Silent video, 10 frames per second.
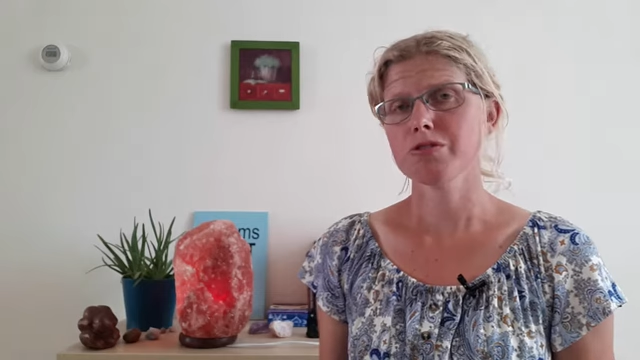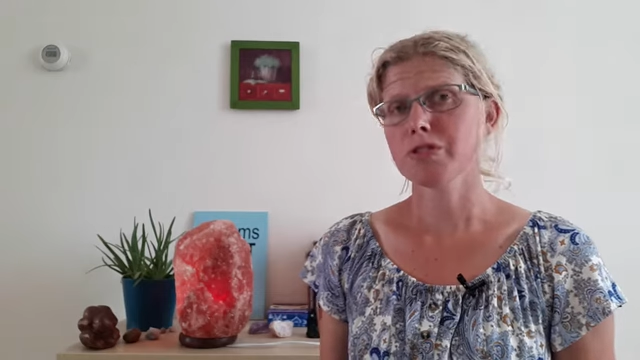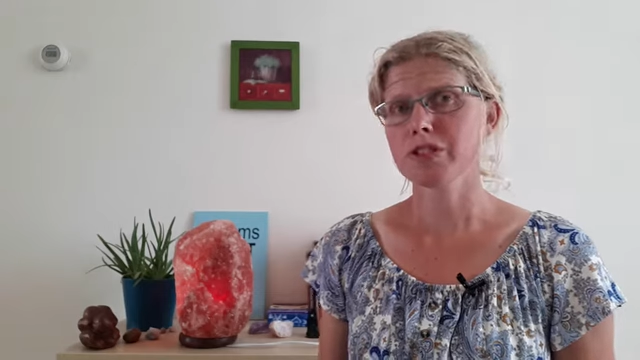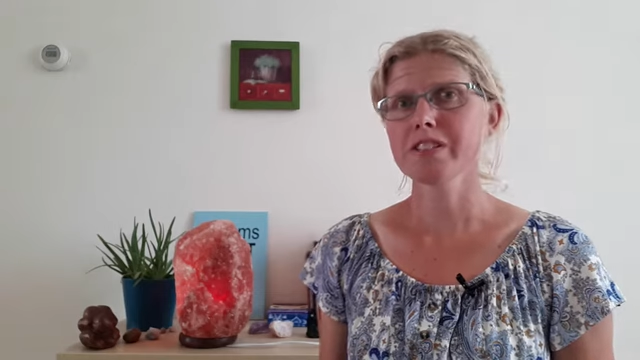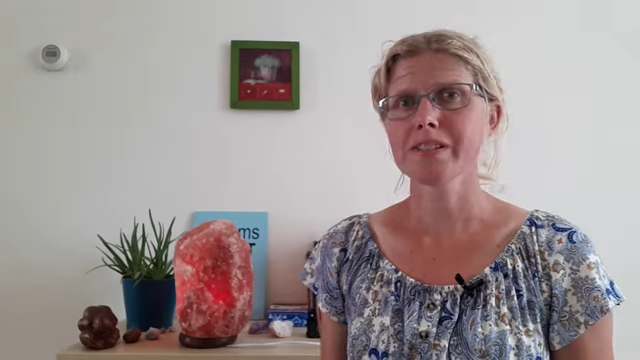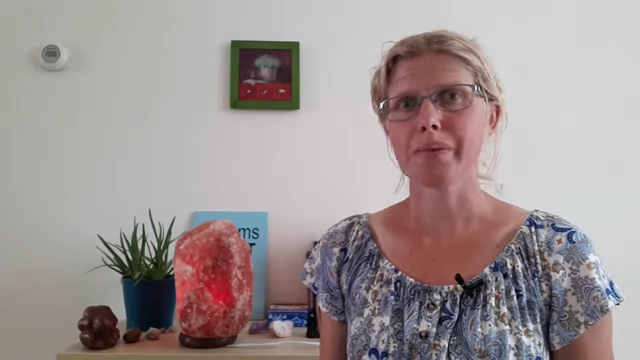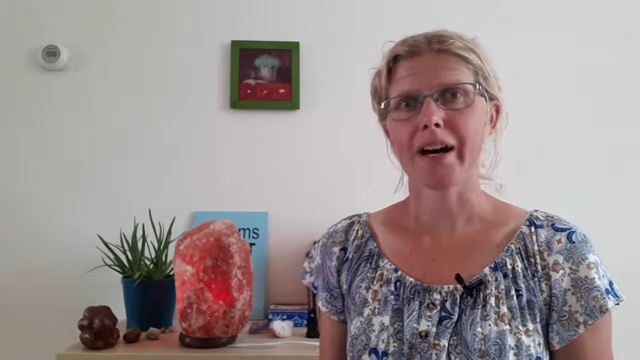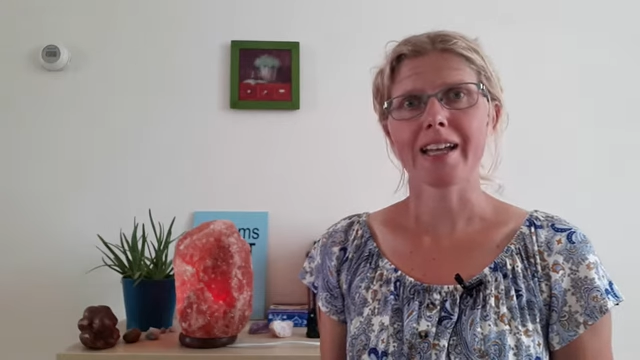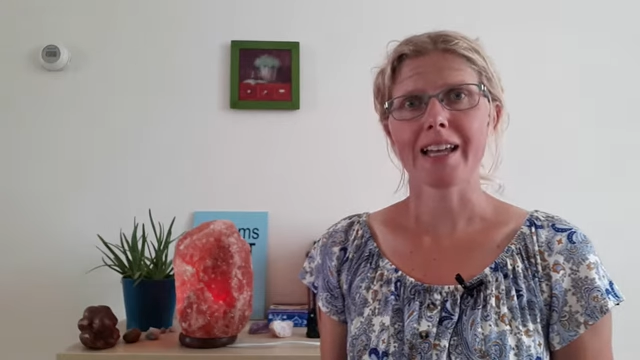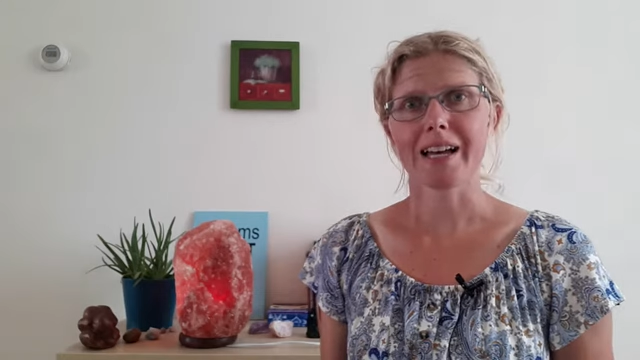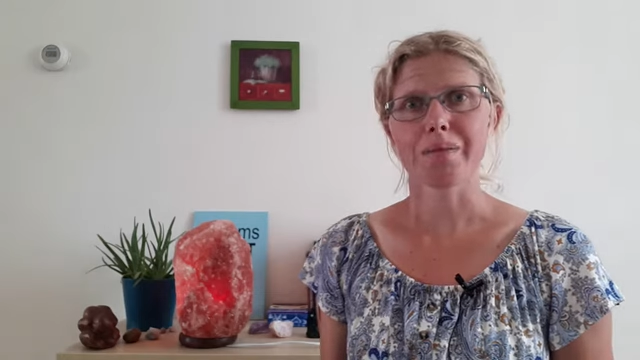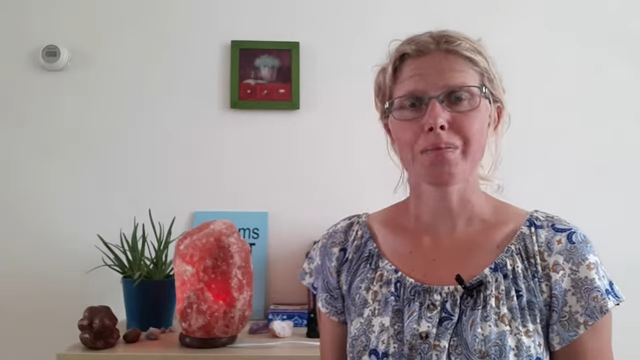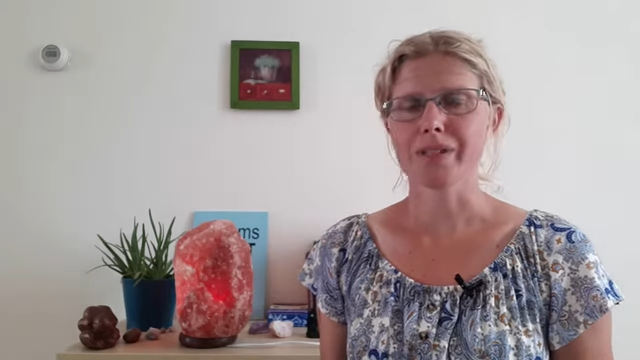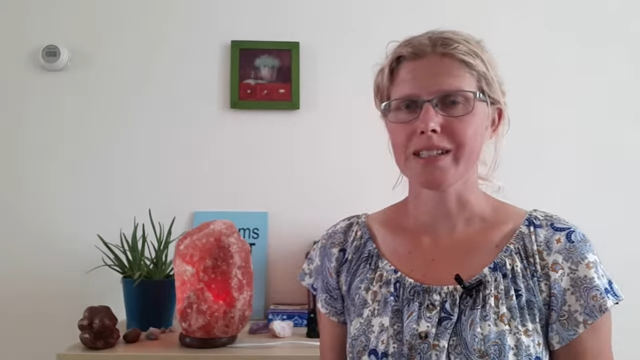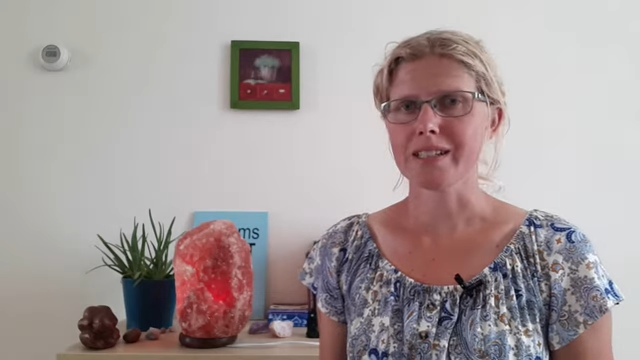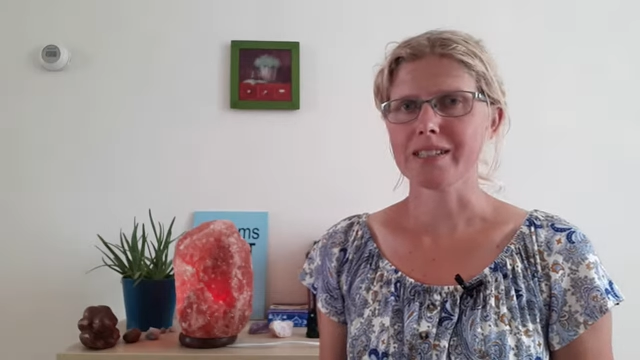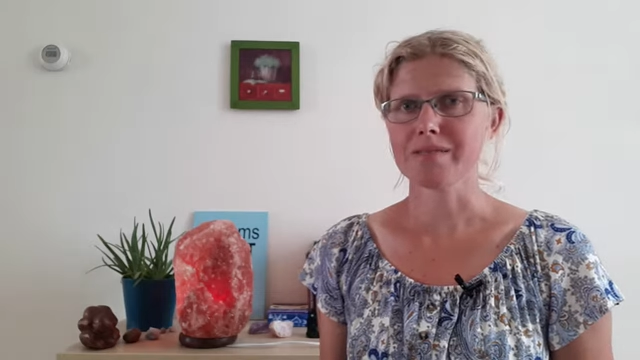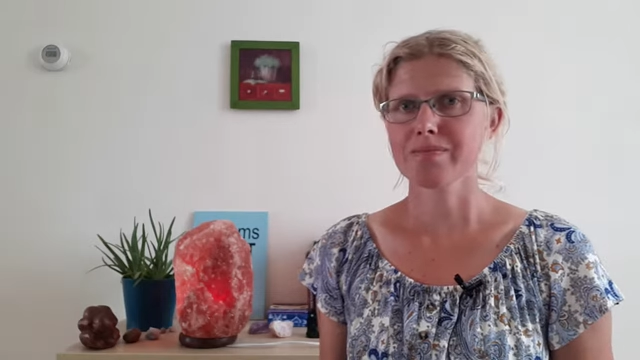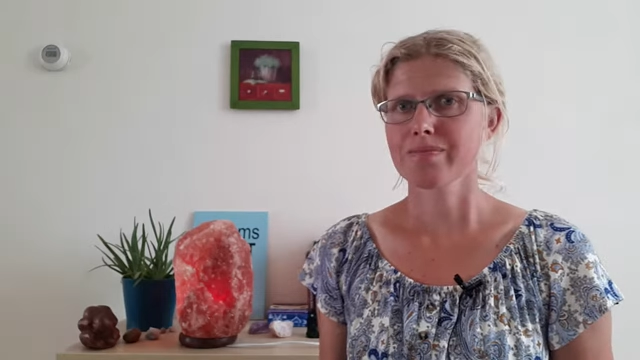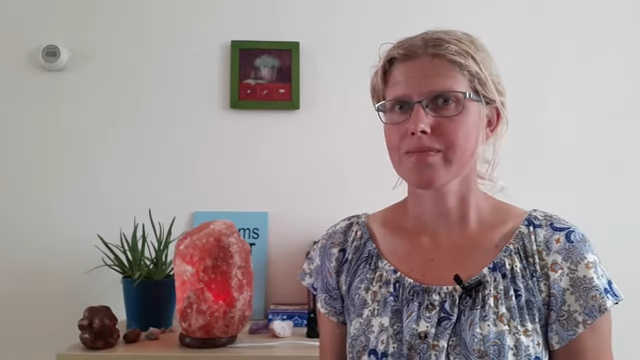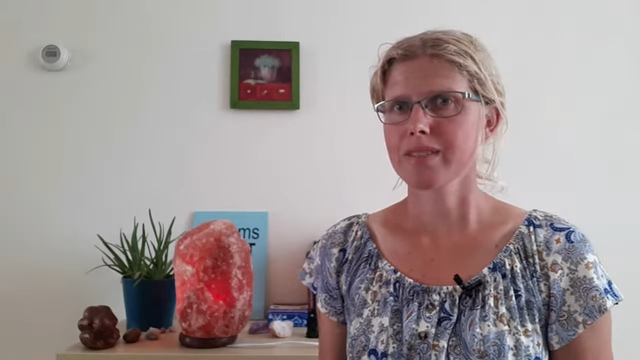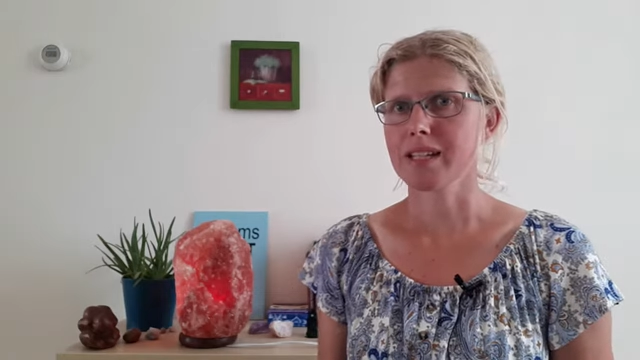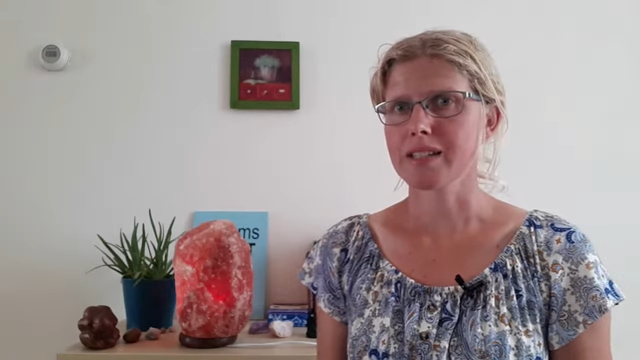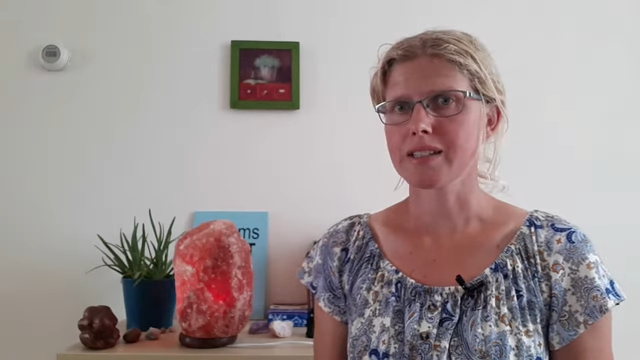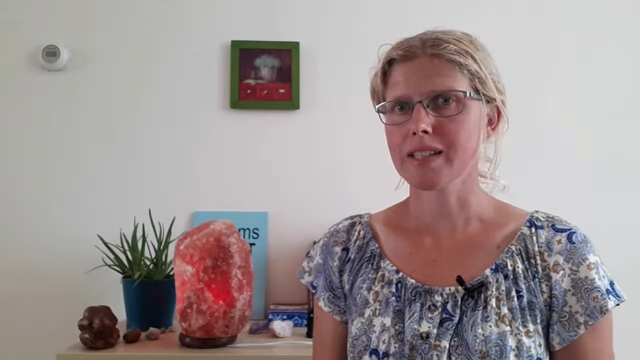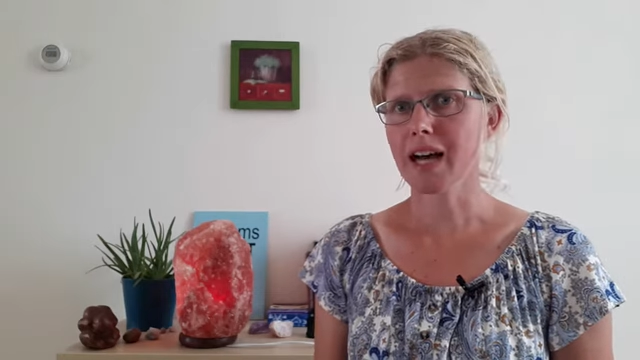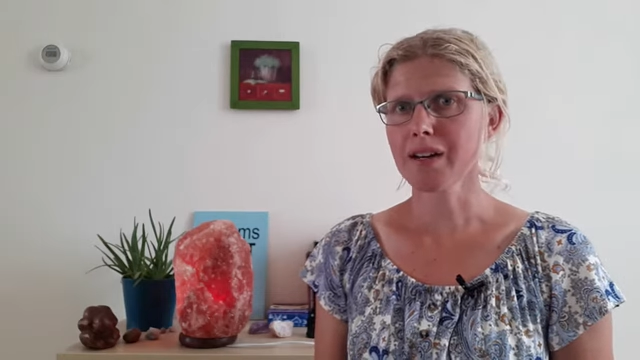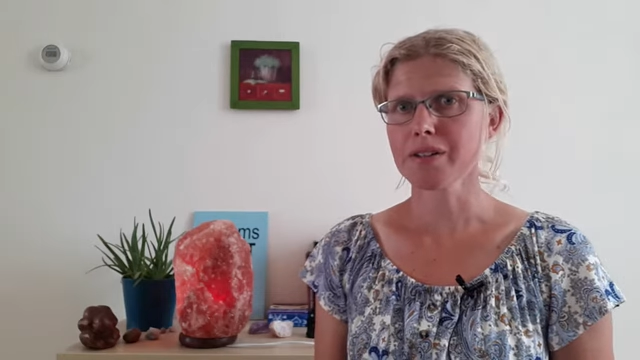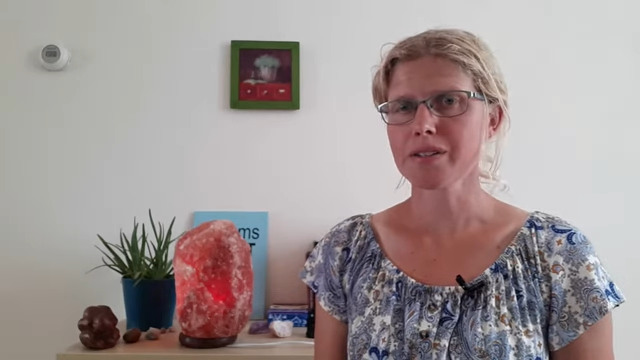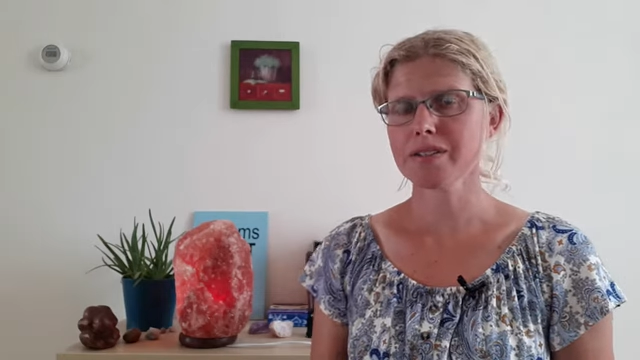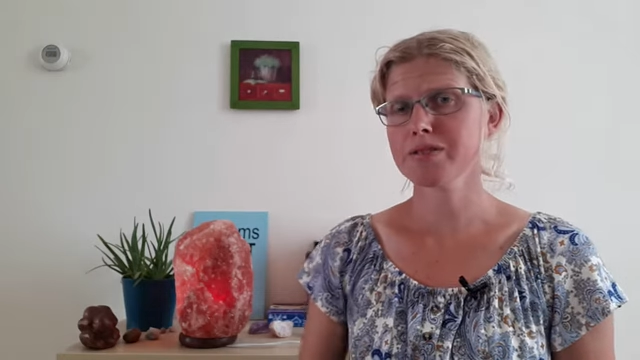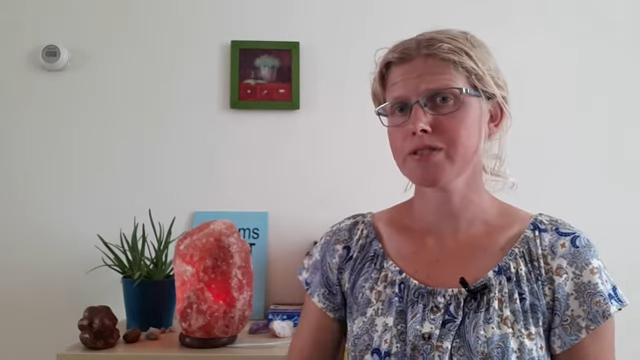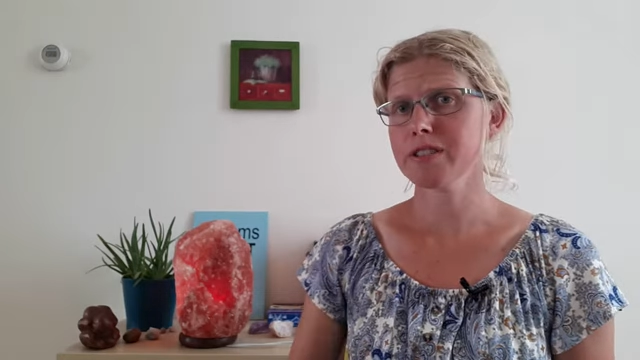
firstly buy a lamp in the house,